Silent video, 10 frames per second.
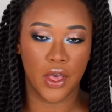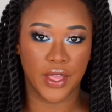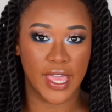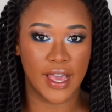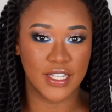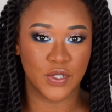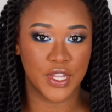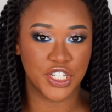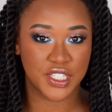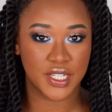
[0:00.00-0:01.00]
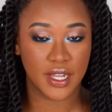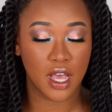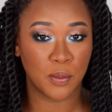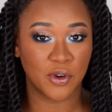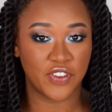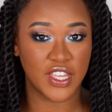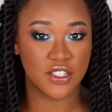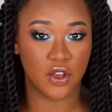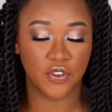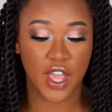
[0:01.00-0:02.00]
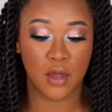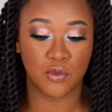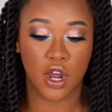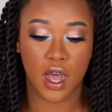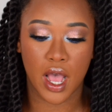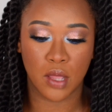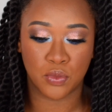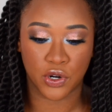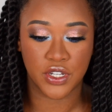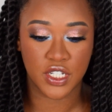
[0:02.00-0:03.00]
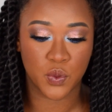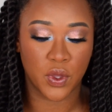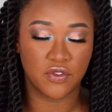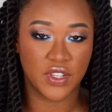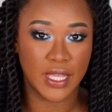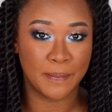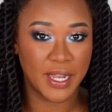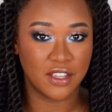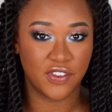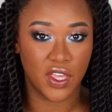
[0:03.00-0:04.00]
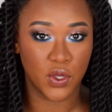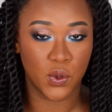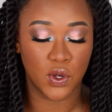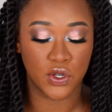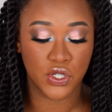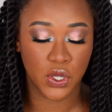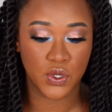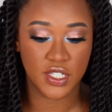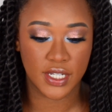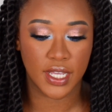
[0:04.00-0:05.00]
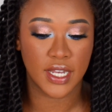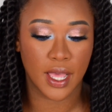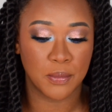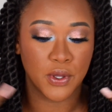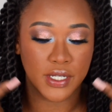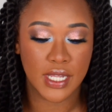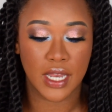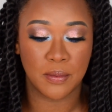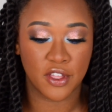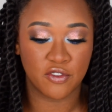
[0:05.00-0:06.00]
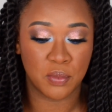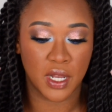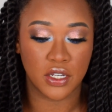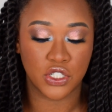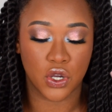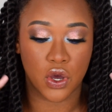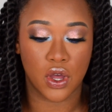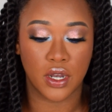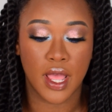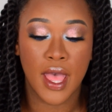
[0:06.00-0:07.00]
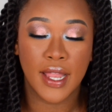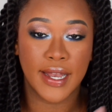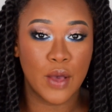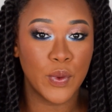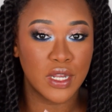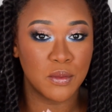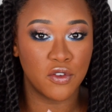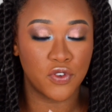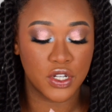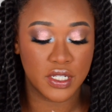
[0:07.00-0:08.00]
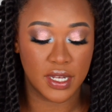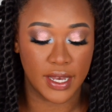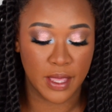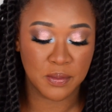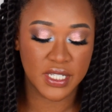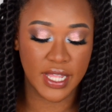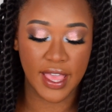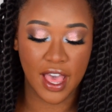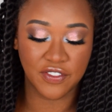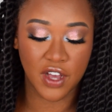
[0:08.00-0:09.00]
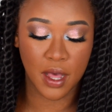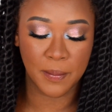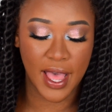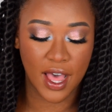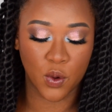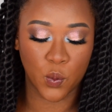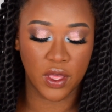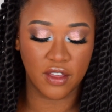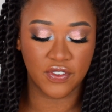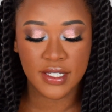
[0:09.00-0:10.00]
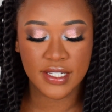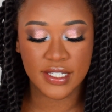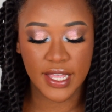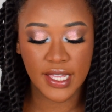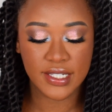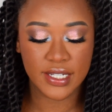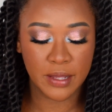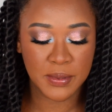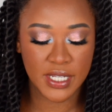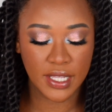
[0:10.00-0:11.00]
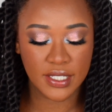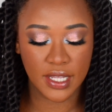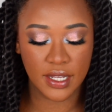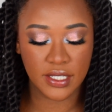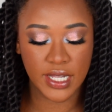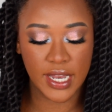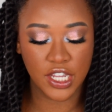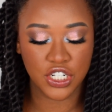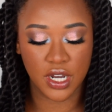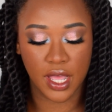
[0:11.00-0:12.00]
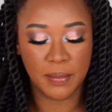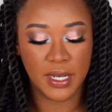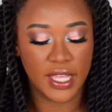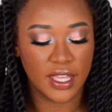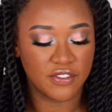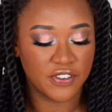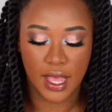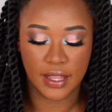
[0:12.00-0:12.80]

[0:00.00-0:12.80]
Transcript: Okay guys, so I just did a couple things off camera. I bronzed with the Benefit Hoola Toasted. I put a tiny bit of blush on. Now we're gonna move on to lips. They have come out with six lipsticks in this collection, I believe.